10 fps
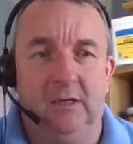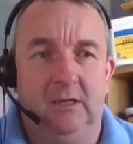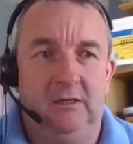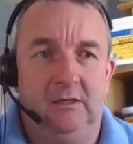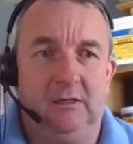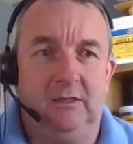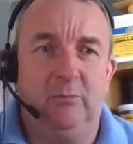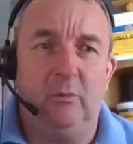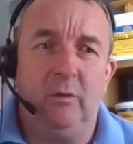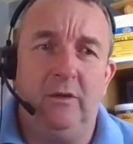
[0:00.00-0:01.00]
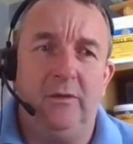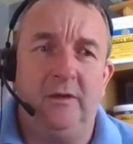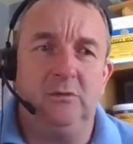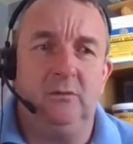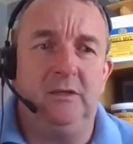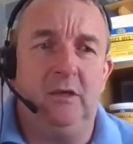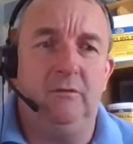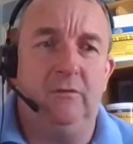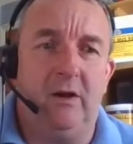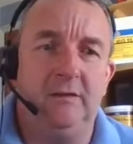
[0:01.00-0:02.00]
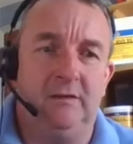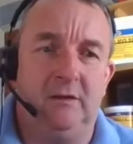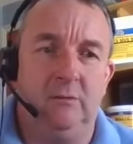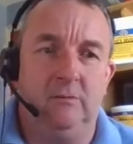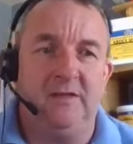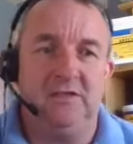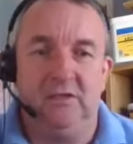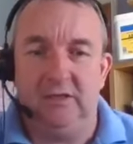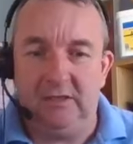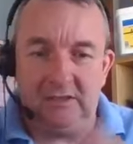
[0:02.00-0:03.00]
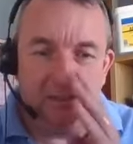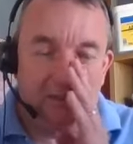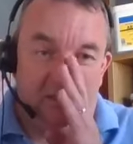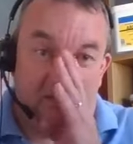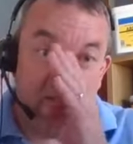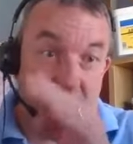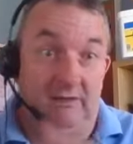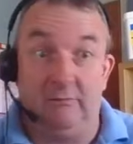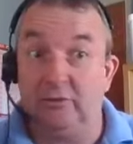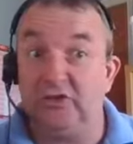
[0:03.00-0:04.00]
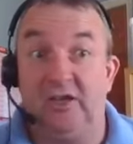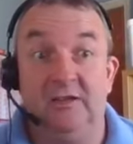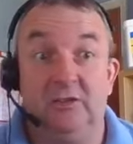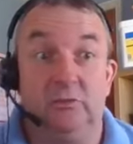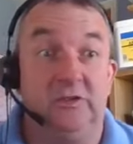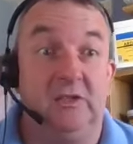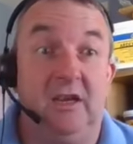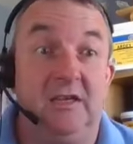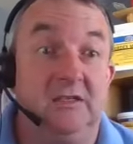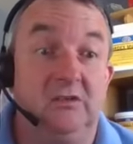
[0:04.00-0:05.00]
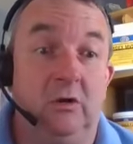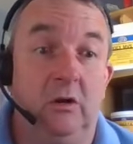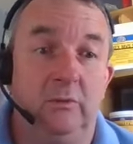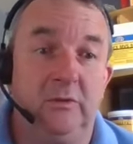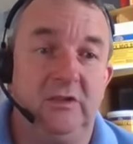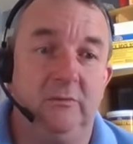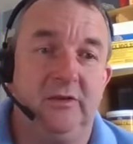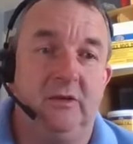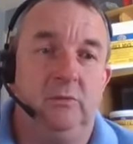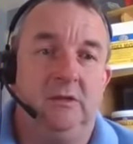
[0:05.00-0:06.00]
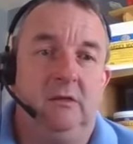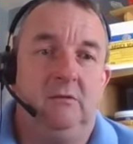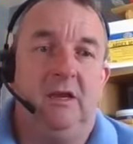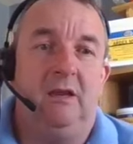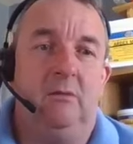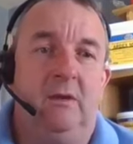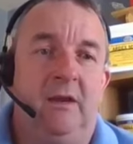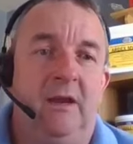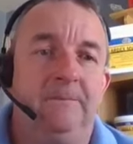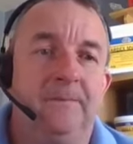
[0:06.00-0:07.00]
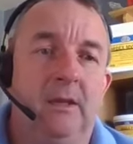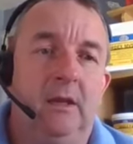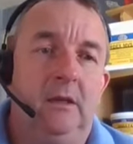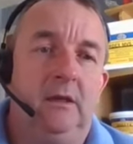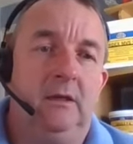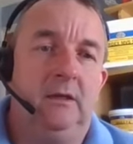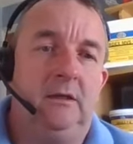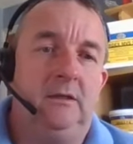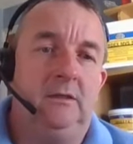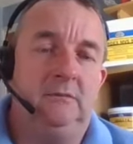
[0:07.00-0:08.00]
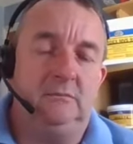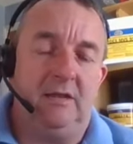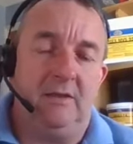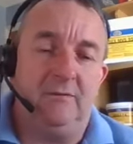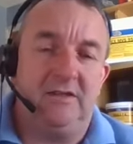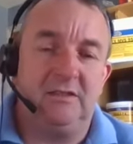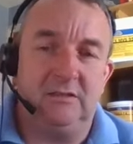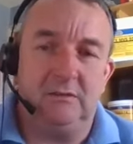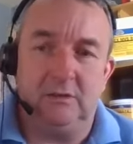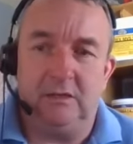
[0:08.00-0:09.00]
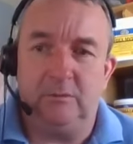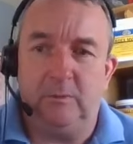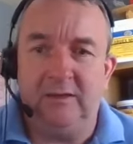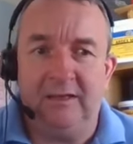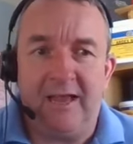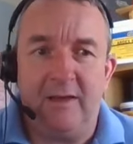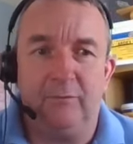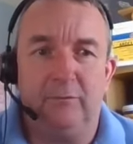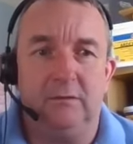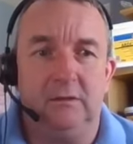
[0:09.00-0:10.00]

But one of the things that we do find, and I will mention it, is, and I'm not saying this was the case at all, but sometimes we do get where MVS has been left